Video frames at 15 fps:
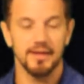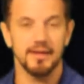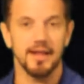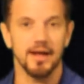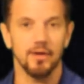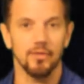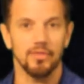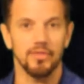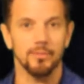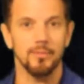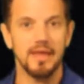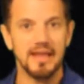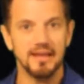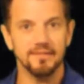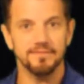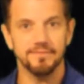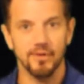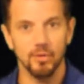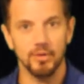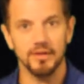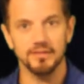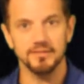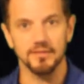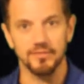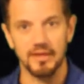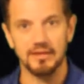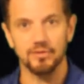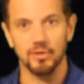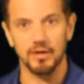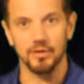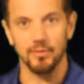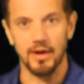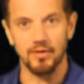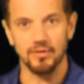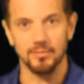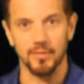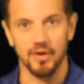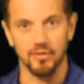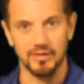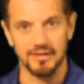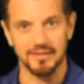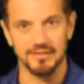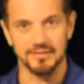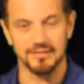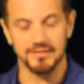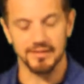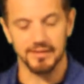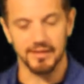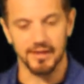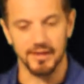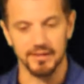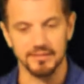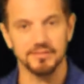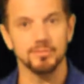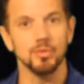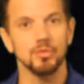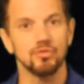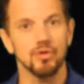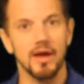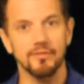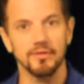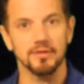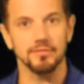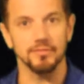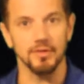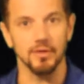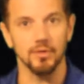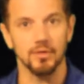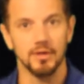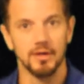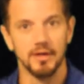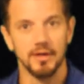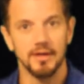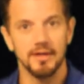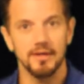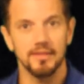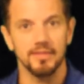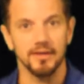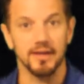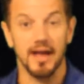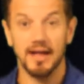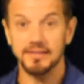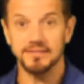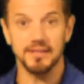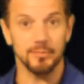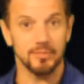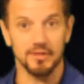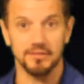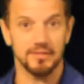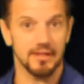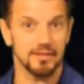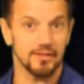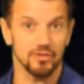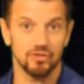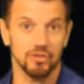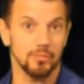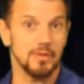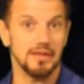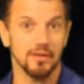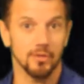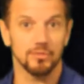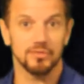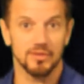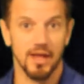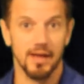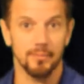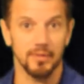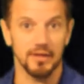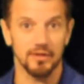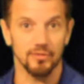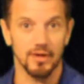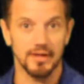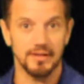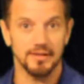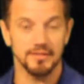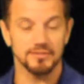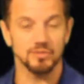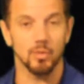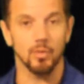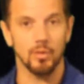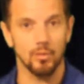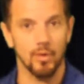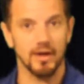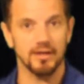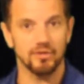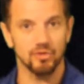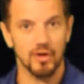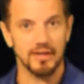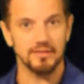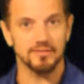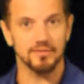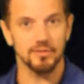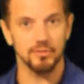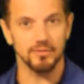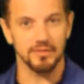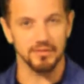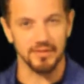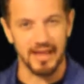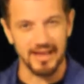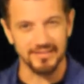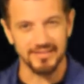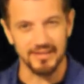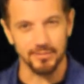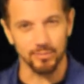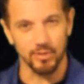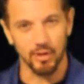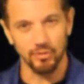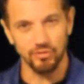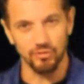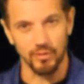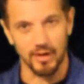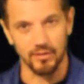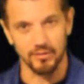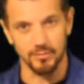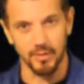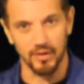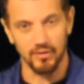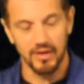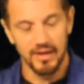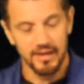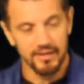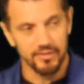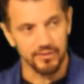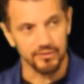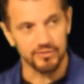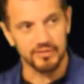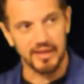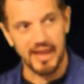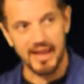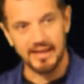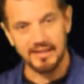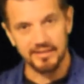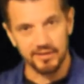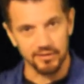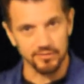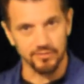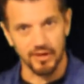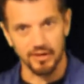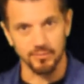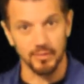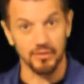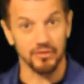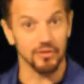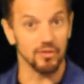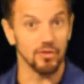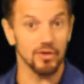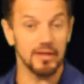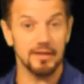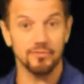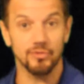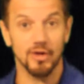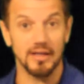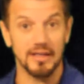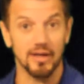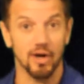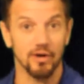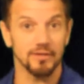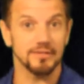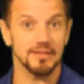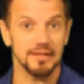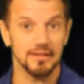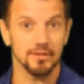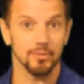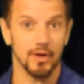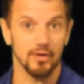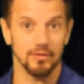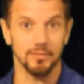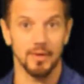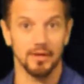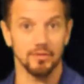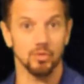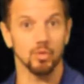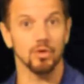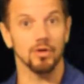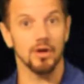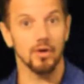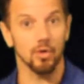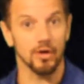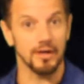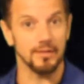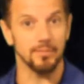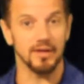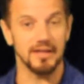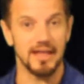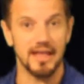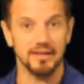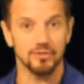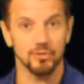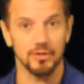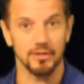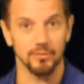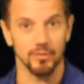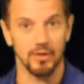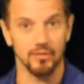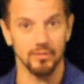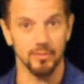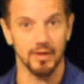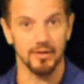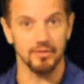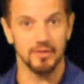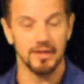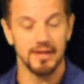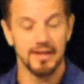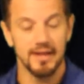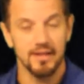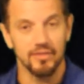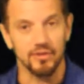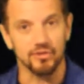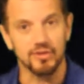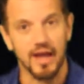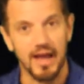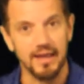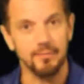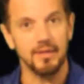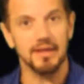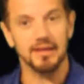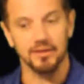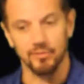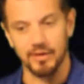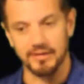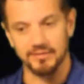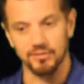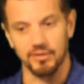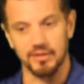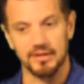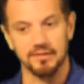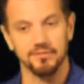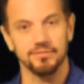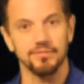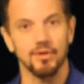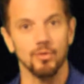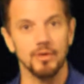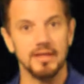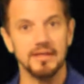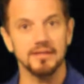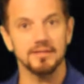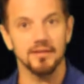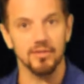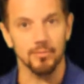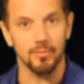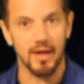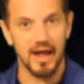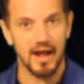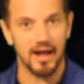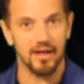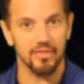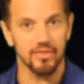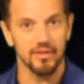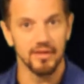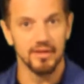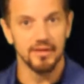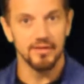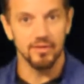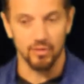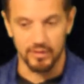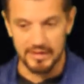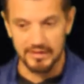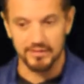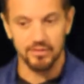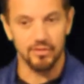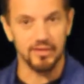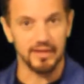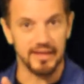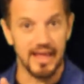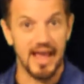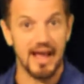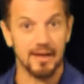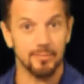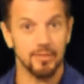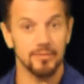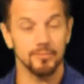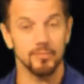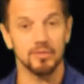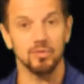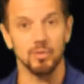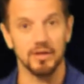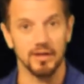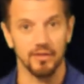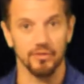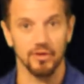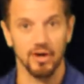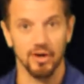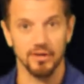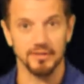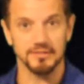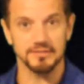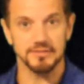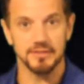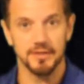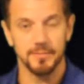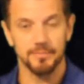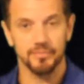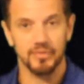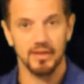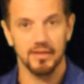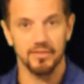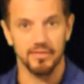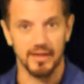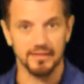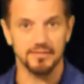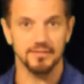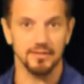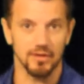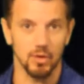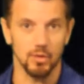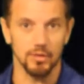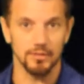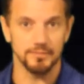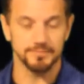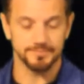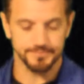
Now, the main focus of entering a roundabout is smooth traffic flow. The concept is that there should be no stopping, right? So what we want to train students is as they approach a roundabout, they're scanning their environment. They're looking for any cars in the roundabout or anybody entering the roundabout. They're timing it right so they can flow into the path or into the gap between other cars. That's the goal.